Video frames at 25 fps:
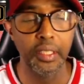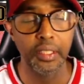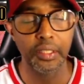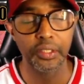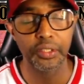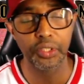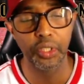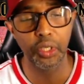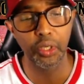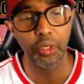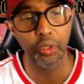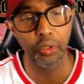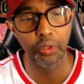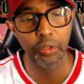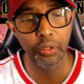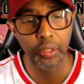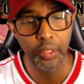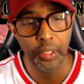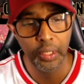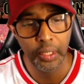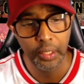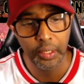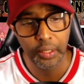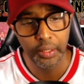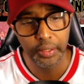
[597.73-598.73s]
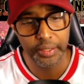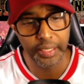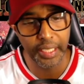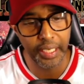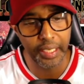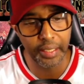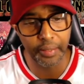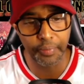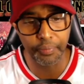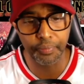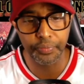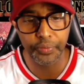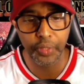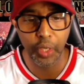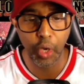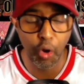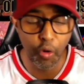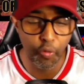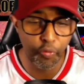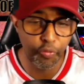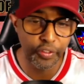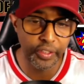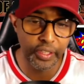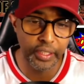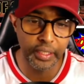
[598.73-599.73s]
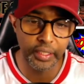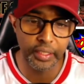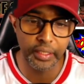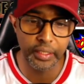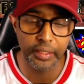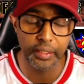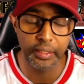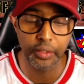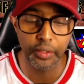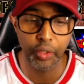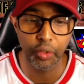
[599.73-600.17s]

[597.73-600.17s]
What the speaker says: So yeah, hopefully,